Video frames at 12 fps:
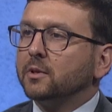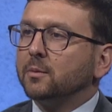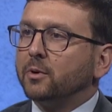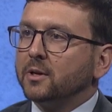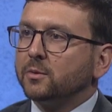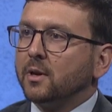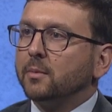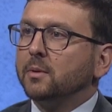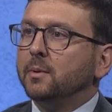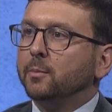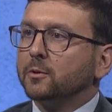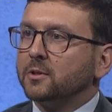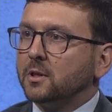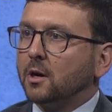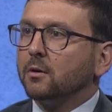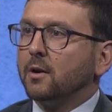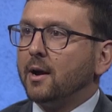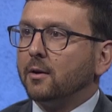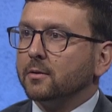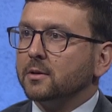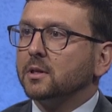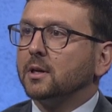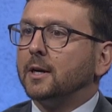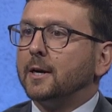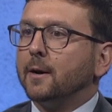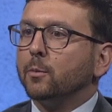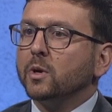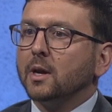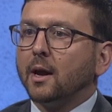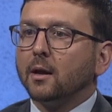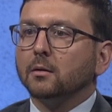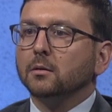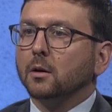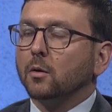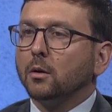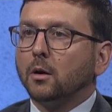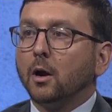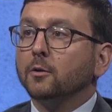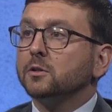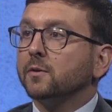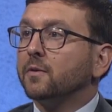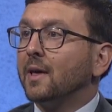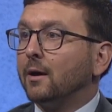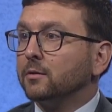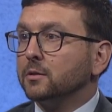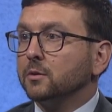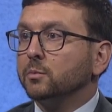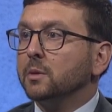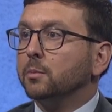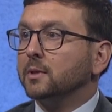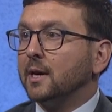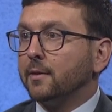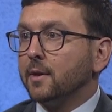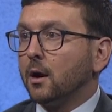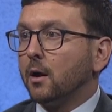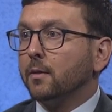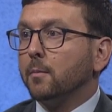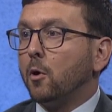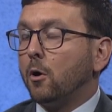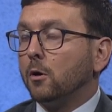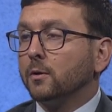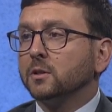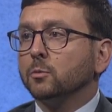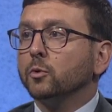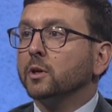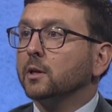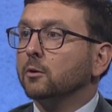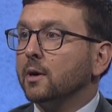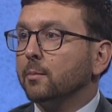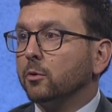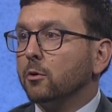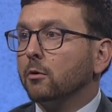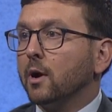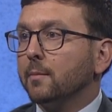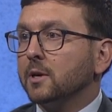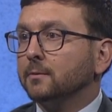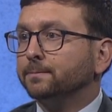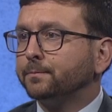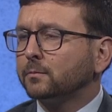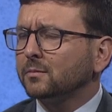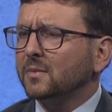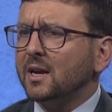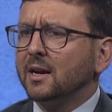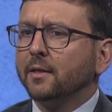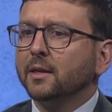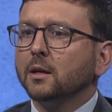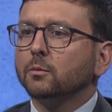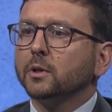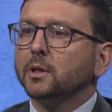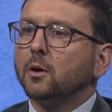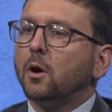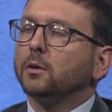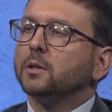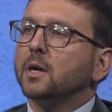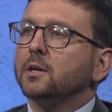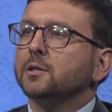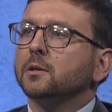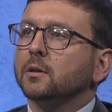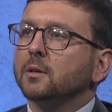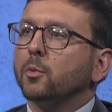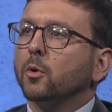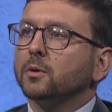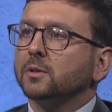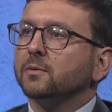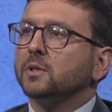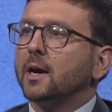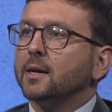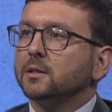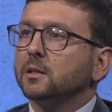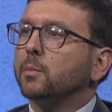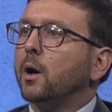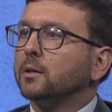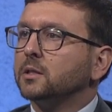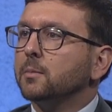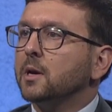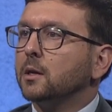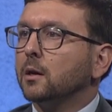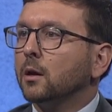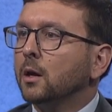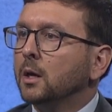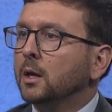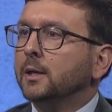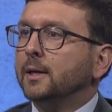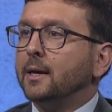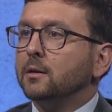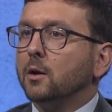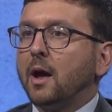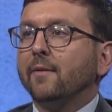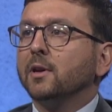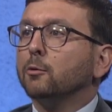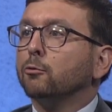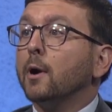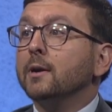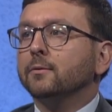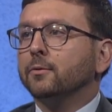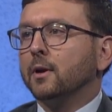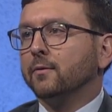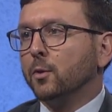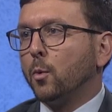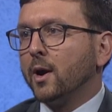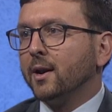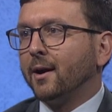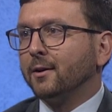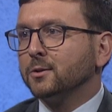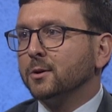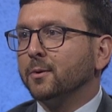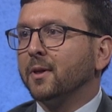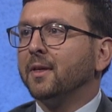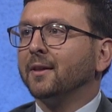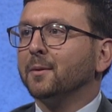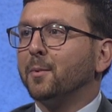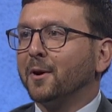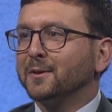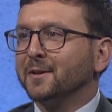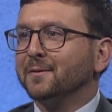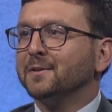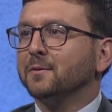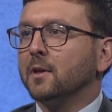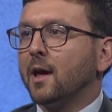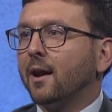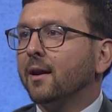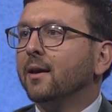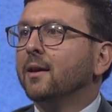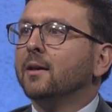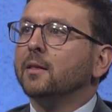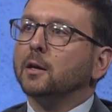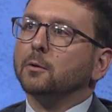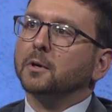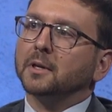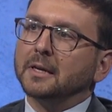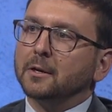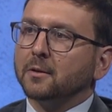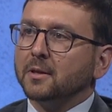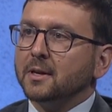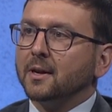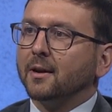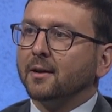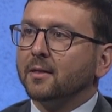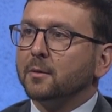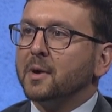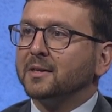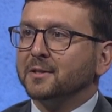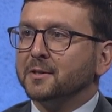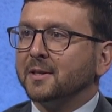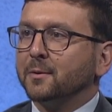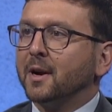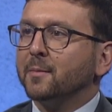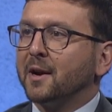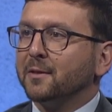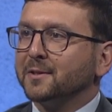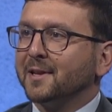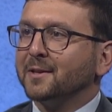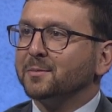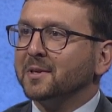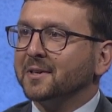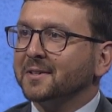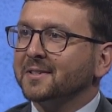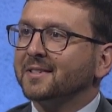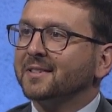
really impressed with how many people stuck around. We had hundreds of thousands of people down there on the mall, some really great programming, and I think it really called attention to the importance of science and policymaking. And having it right in front of the White House, I want to thank the Park Service for that. Yeah. They could really hear the messages that were coming out of those loudspeakers.